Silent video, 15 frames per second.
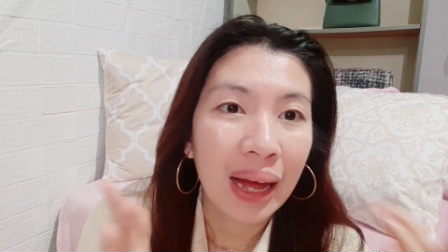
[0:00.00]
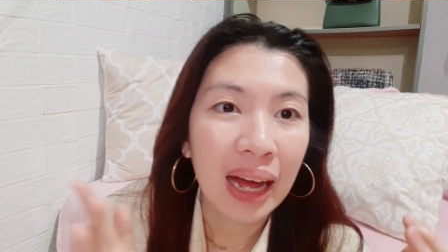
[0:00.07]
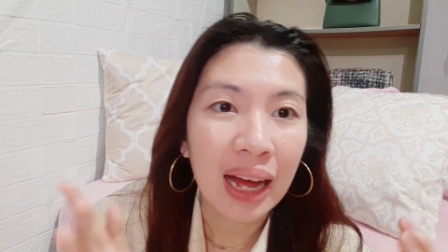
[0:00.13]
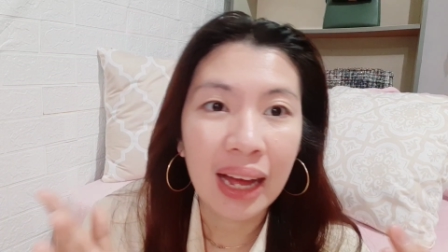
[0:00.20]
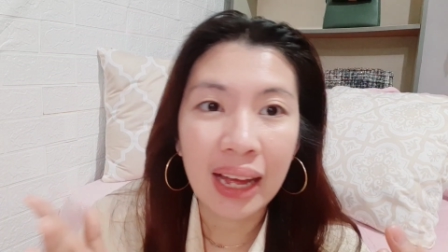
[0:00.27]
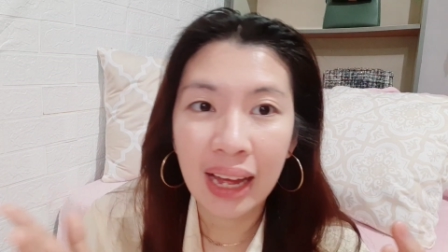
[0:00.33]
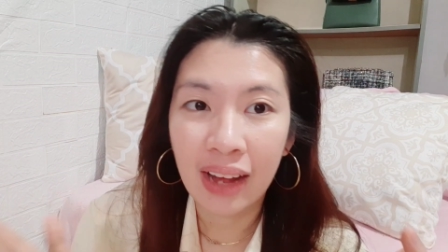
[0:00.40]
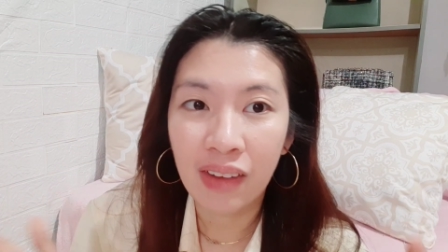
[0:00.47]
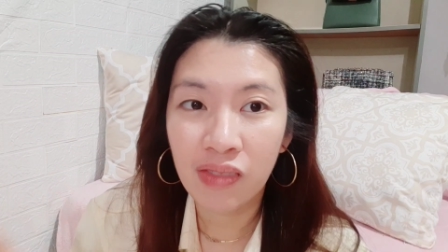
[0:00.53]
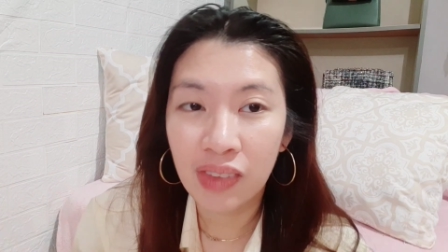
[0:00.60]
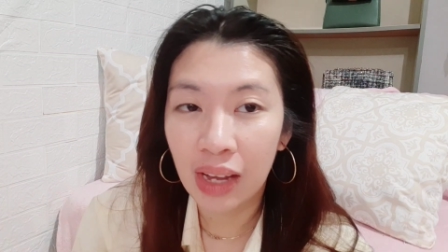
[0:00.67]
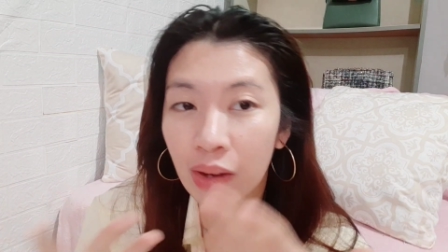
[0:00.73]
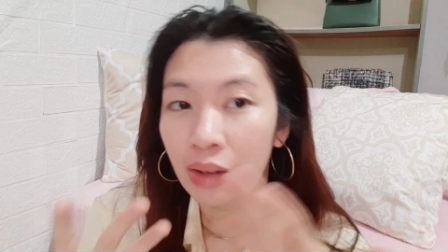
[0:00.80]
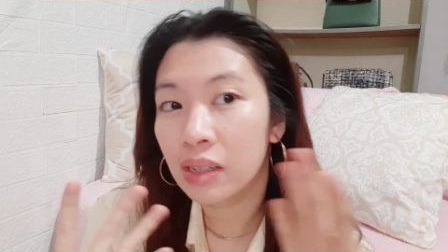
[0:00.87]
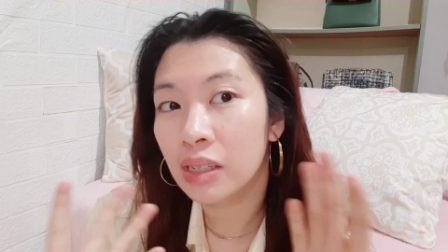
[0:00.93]
I have
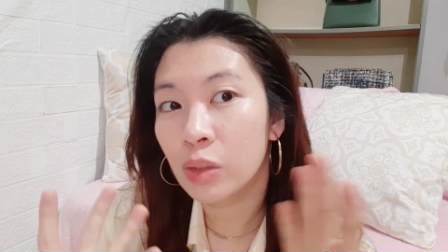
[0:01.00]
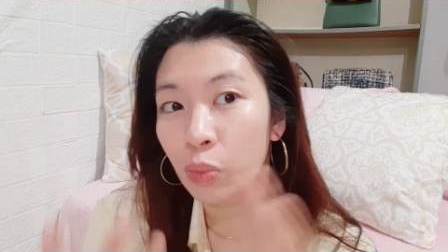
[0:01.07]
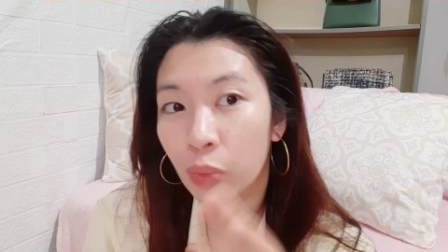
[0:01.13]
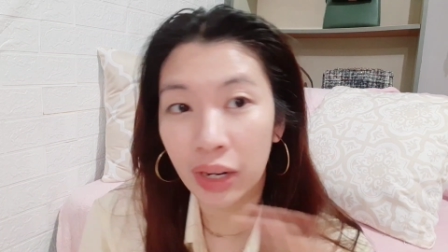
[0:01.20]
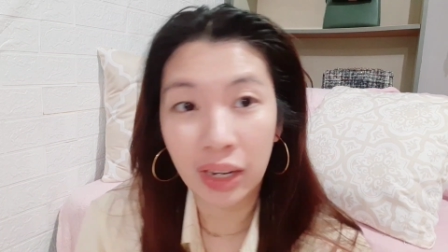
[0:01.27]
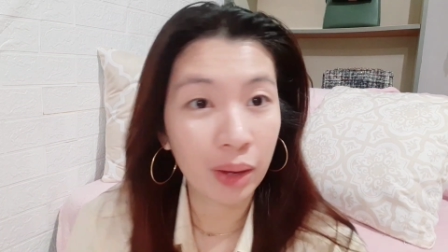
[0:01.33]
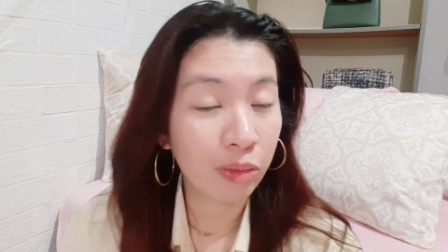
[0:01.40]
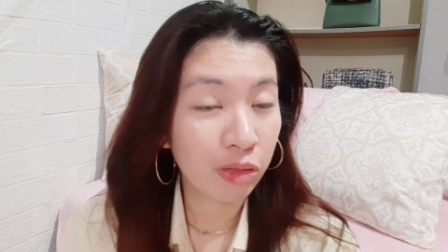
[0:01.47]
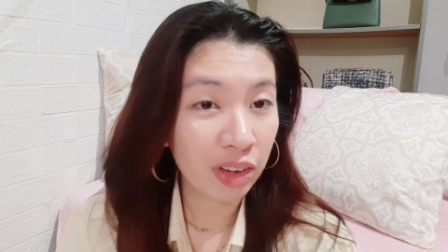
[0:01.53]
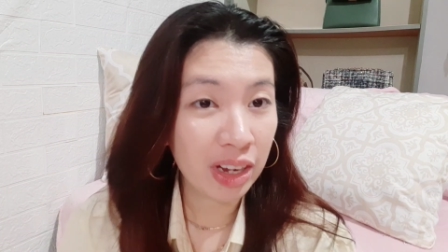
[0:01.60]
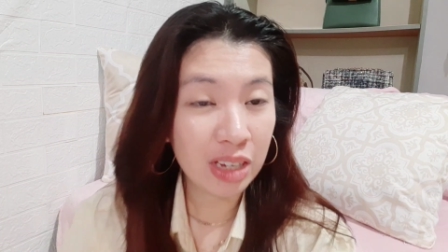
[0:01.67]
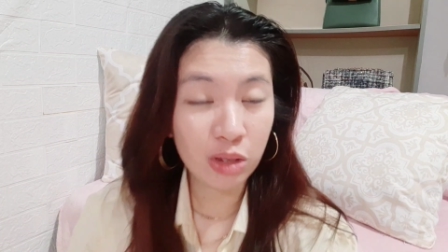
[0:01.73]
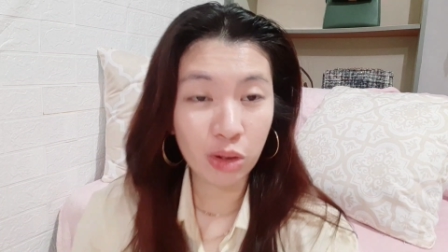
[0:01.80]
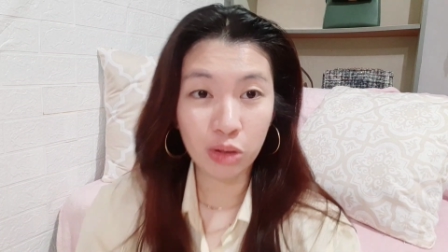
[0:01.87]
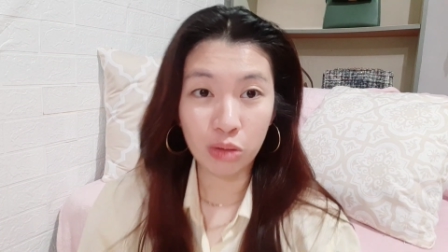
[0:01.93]
now a spread up
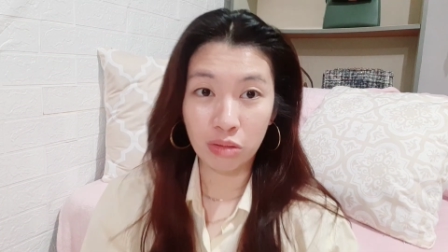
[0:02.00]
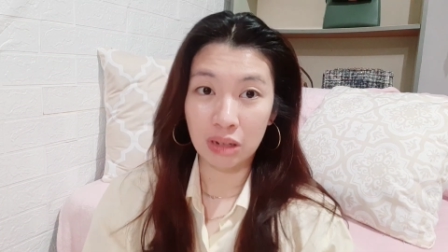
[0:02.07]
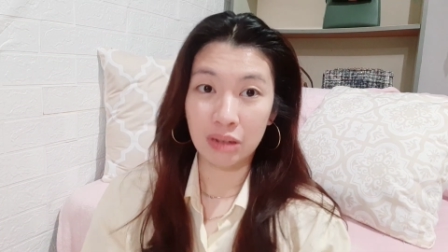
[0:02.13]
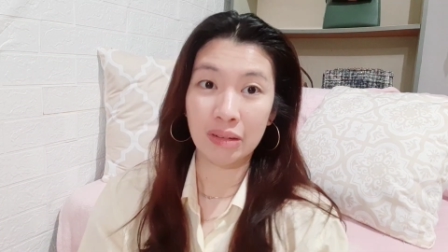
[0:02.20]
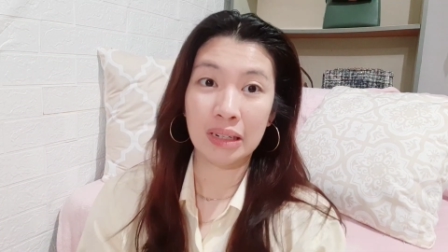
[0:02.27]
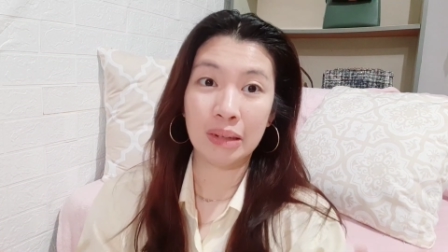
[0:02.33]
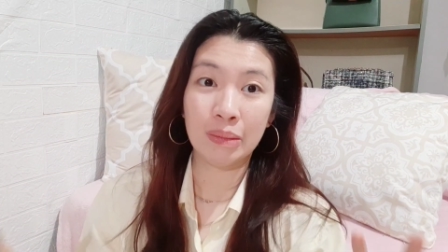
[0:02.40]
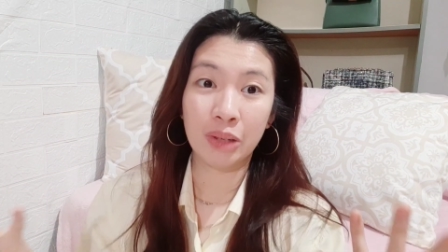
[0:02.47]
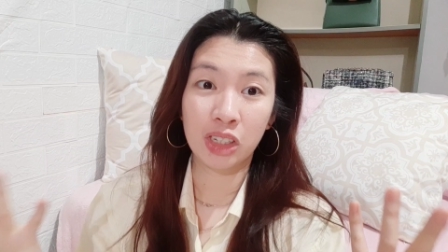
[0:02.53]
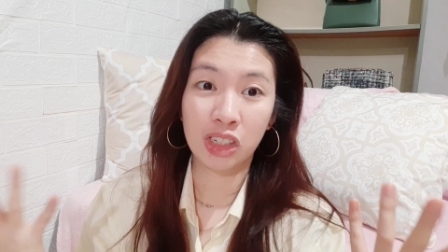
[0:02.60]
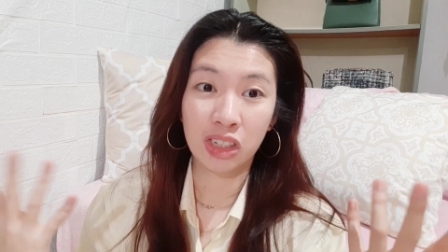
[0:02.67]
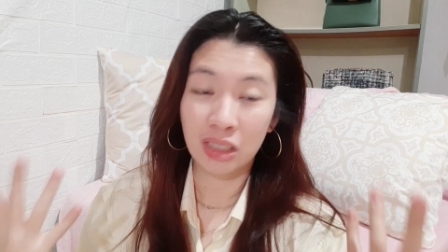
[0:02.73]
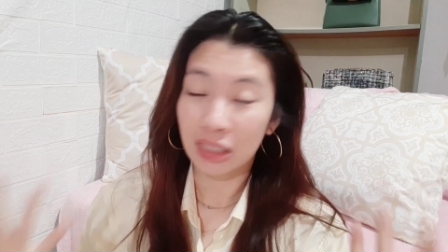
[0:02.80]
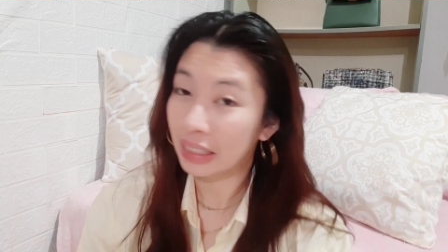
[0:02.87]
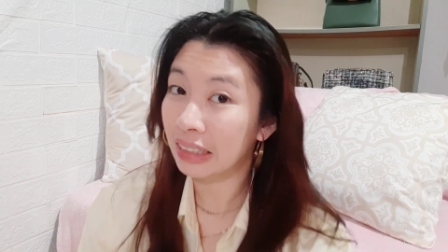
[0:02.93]
face so it's really really
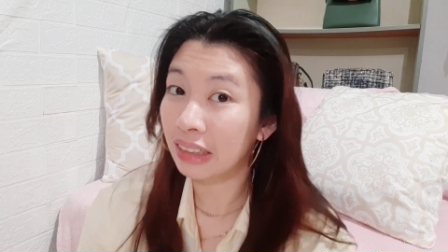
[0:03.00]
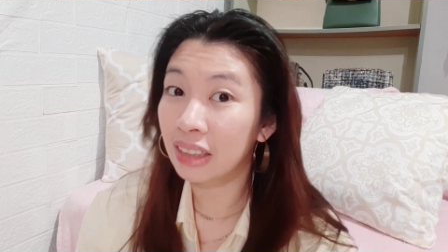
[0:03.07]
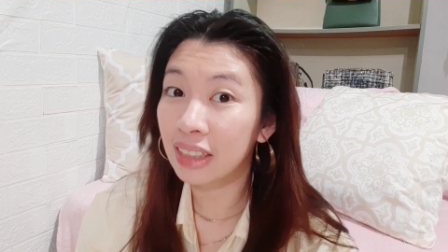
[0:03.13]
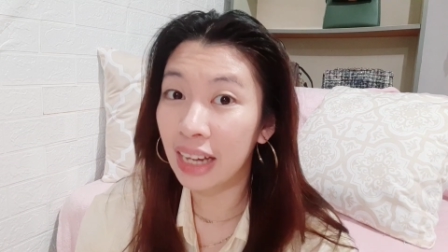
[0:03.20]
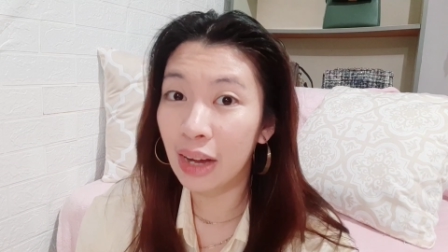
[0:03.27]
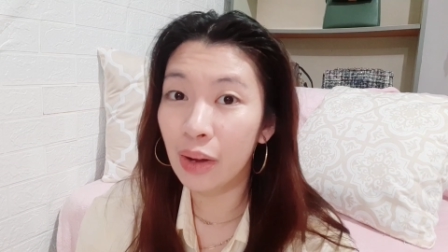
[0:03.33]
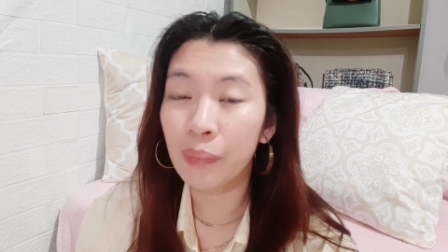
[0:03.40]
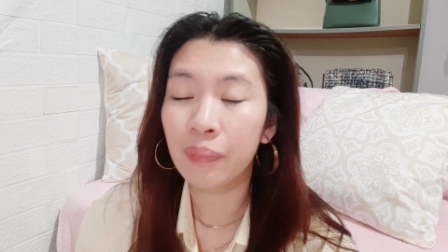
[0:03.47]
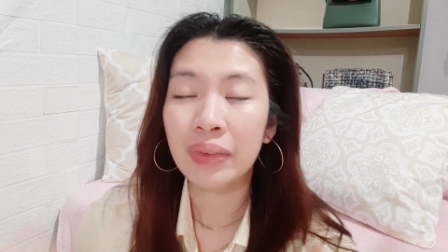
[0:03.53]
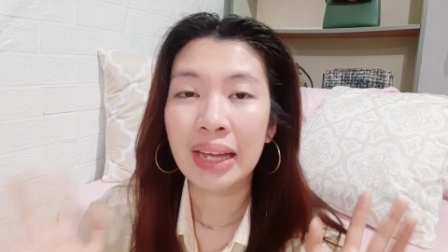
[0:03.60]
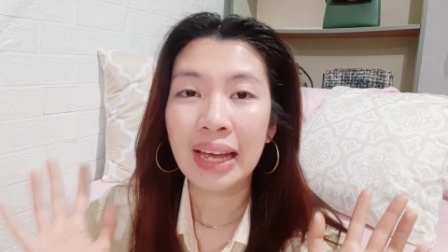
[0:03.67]
much cleaner now.